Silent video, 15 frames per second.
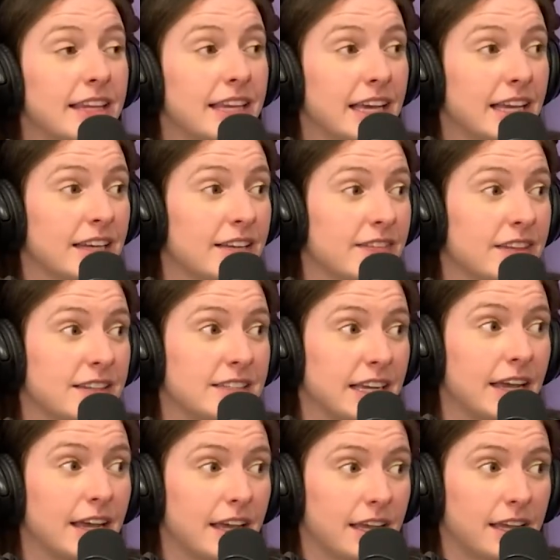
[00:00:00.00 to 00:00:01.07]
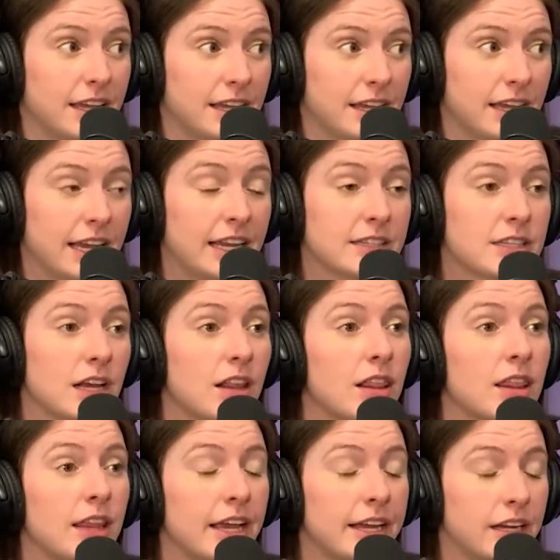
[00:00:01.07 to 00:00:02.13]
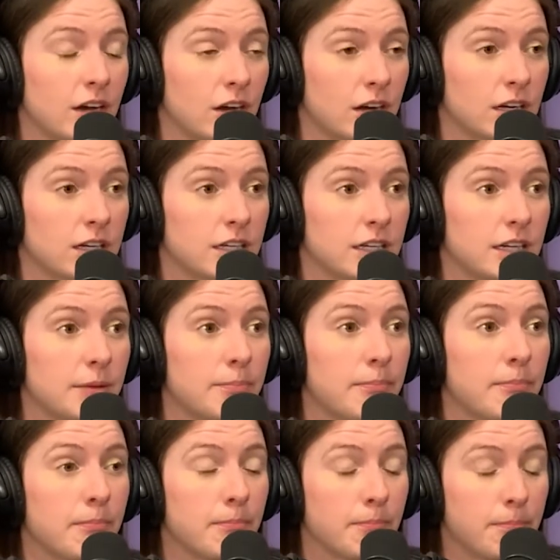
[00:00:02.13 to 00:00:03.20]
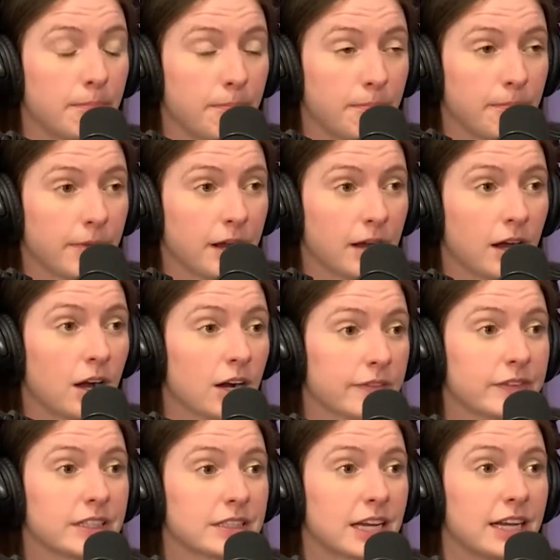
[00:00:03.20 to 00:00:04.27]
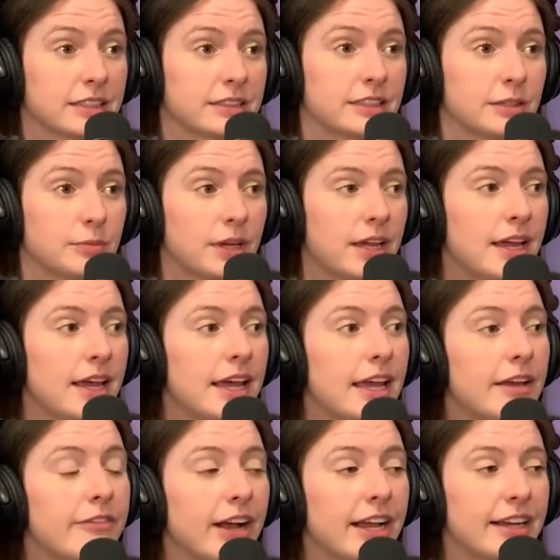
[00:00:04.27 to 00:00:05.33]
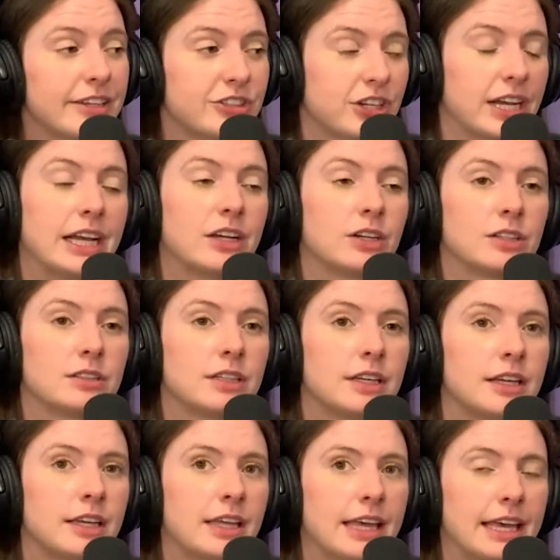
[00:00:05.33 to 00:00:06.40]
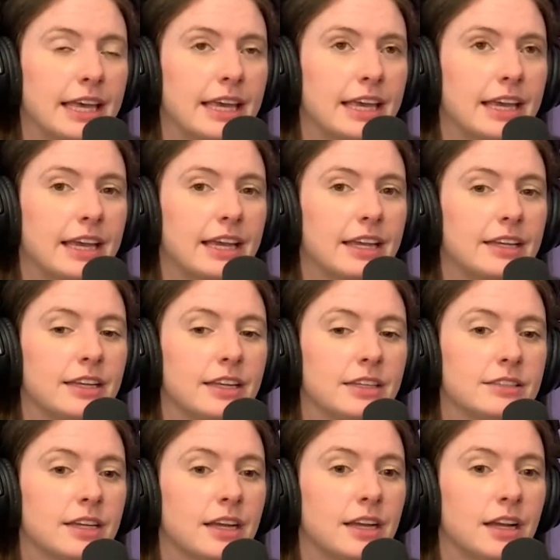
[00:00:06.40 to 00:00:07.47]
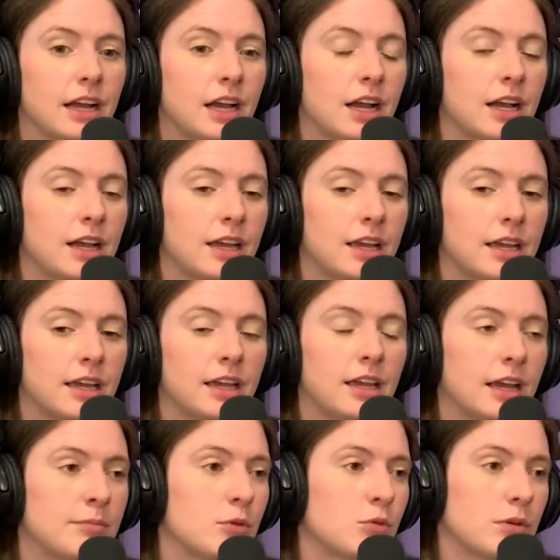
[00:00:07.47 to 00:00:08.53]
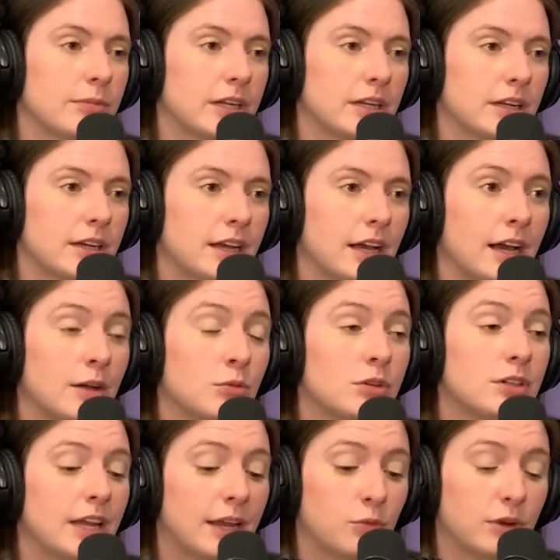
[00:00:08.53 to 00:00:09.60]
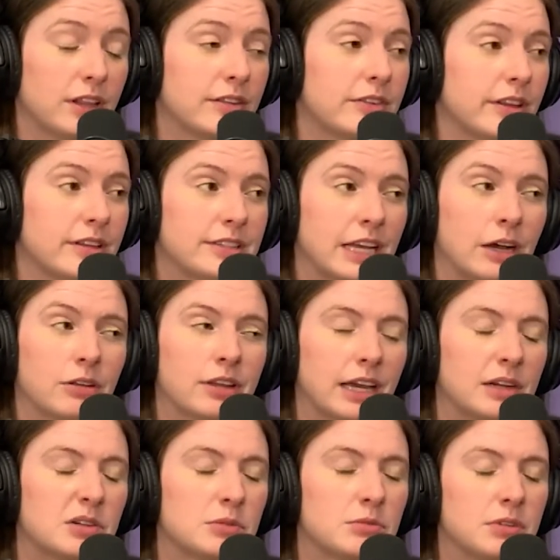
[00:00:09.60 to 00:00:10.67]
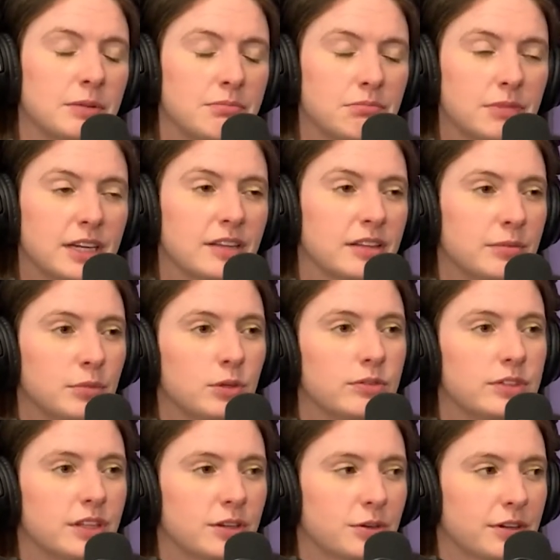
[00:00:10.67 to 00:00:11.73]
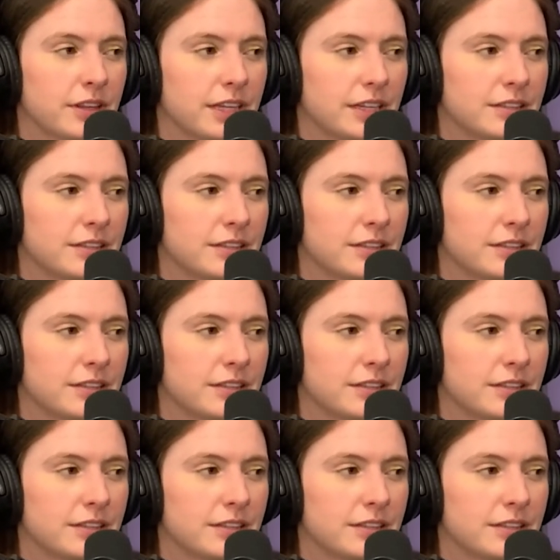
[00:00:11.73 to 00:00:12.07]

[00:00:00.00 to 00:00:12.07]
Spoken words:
end of the day, and it's lighthearted, harmless gossip. If I had a child and he said, I am a woman, and we lived in the South, I would immediately move to the Northeast.